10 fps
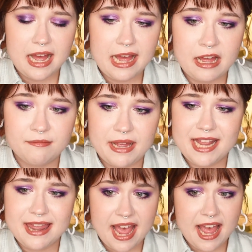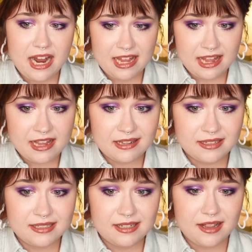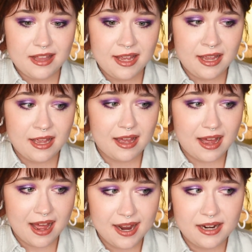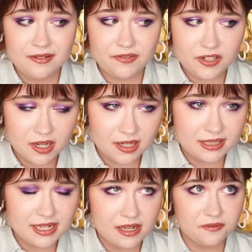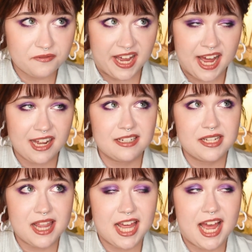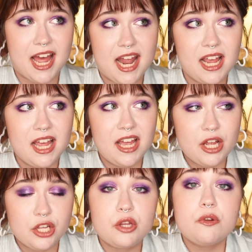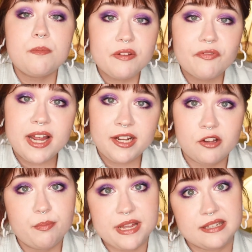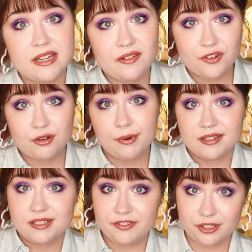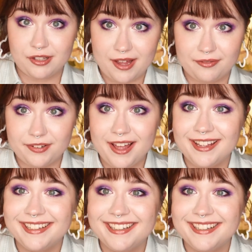Um, and that is the kind of daunting fact that you will be fighting obesity for the rest of your life.